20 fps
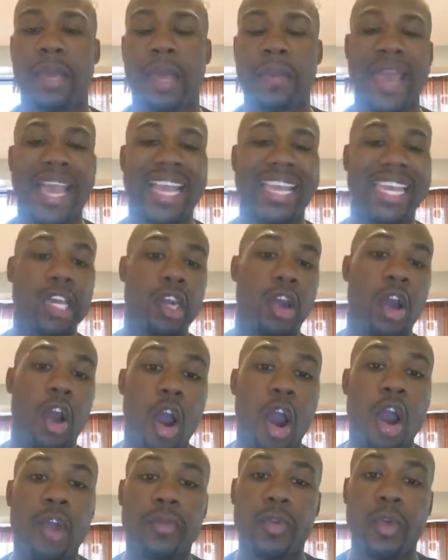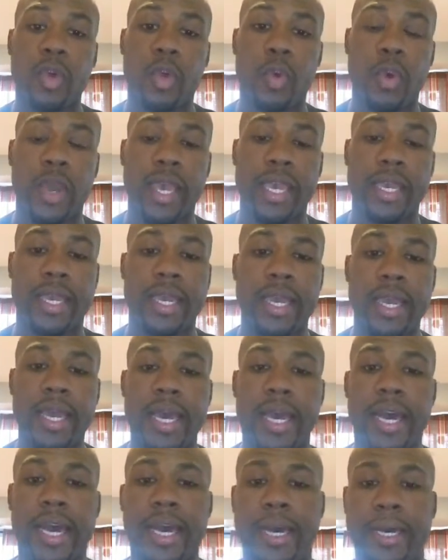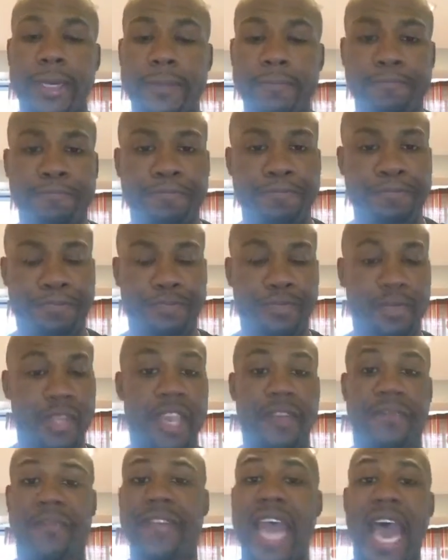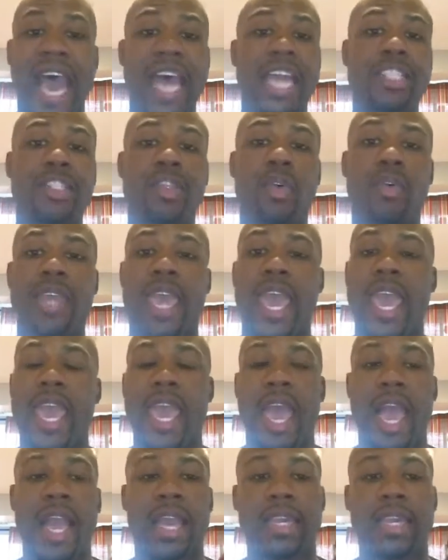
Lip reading: Maybe I can get a heart real quick. If not, it's okay. I